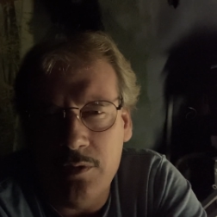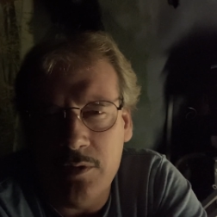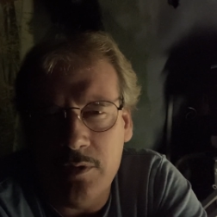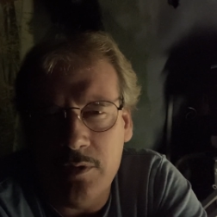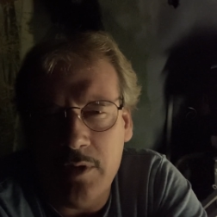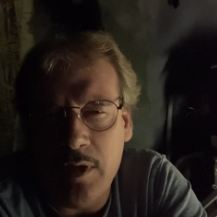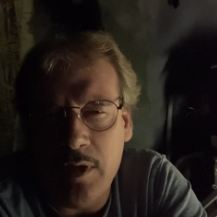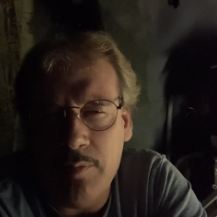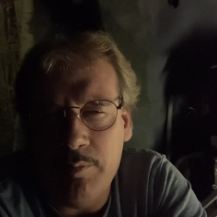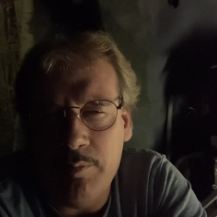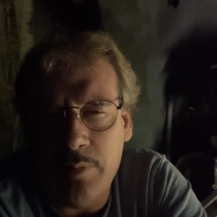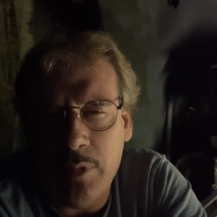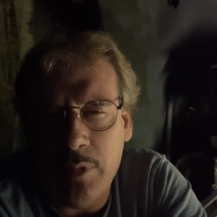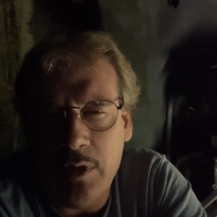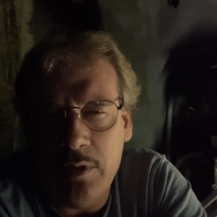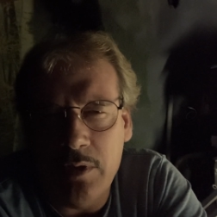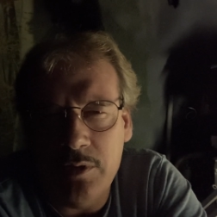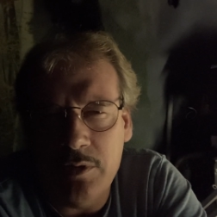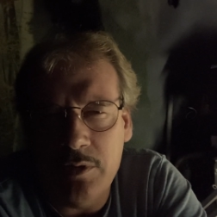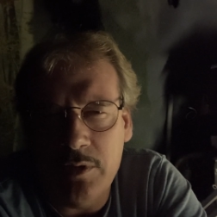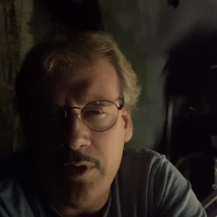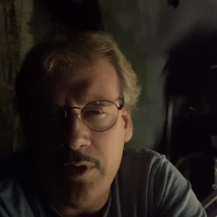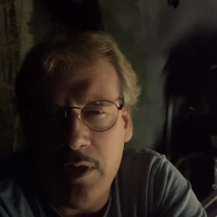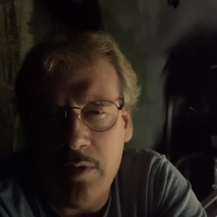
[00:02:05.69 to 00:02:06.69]

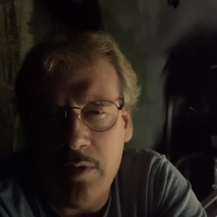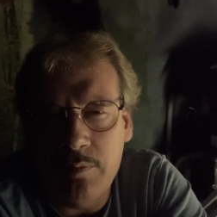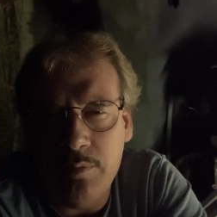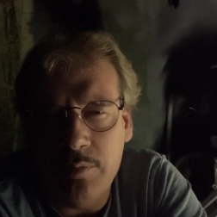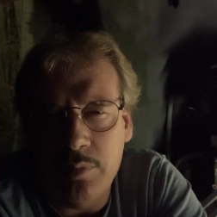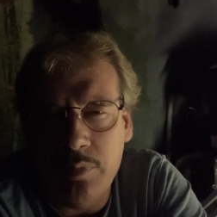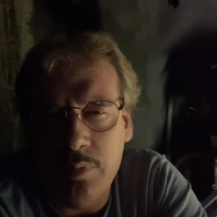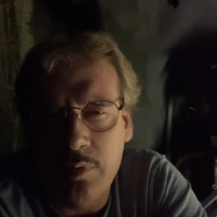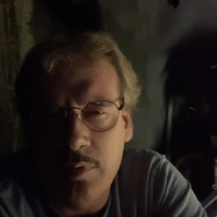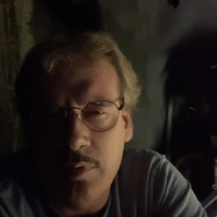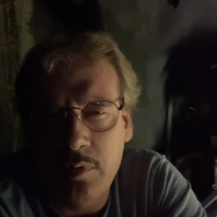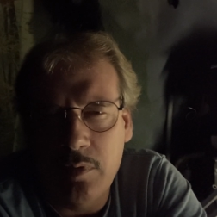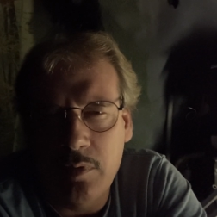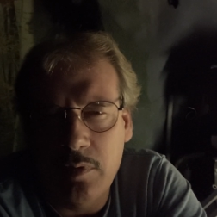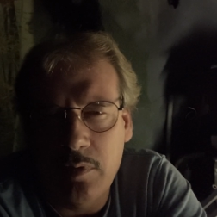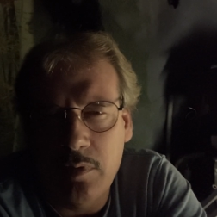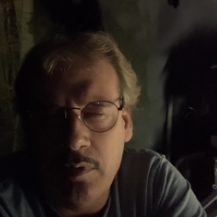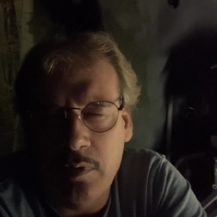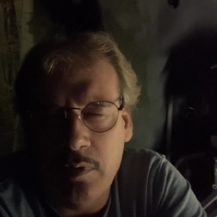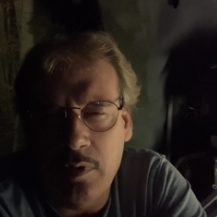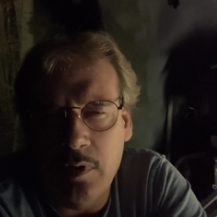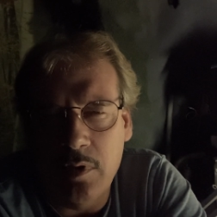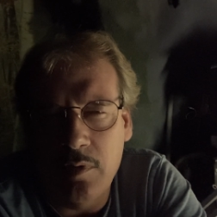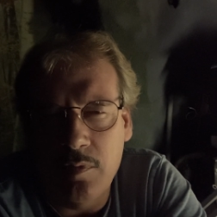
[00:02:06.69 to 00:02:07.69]
step-by-step -step
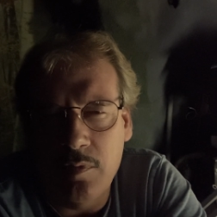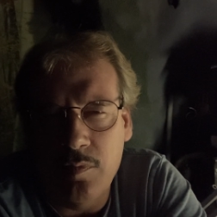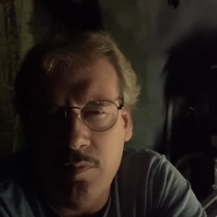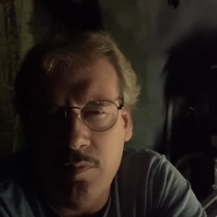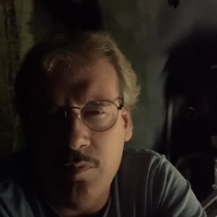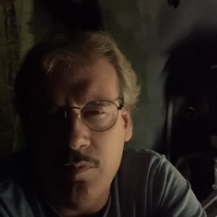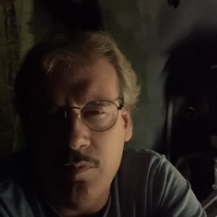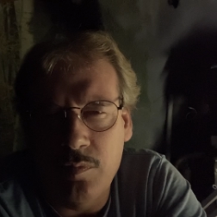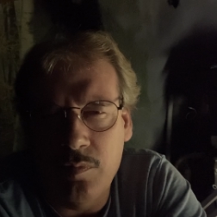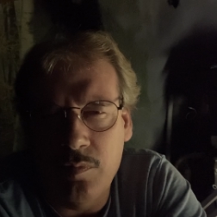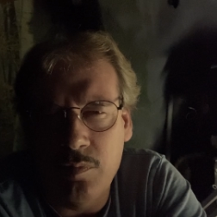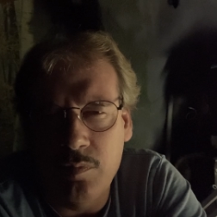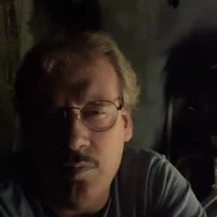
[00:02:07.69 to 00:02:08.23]
of